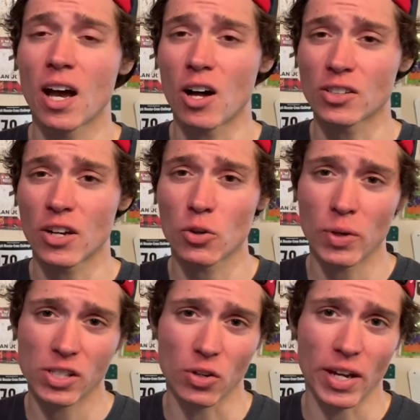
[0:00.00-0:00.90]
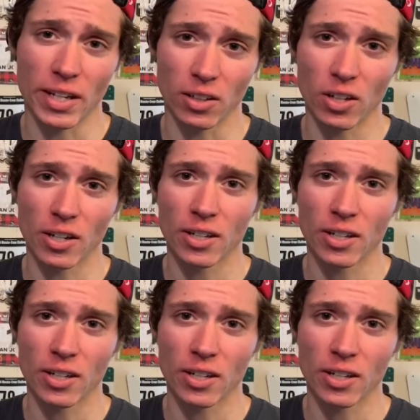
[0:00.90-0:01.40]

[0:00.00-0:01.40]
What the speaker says: I'll tell you when it's okay to look.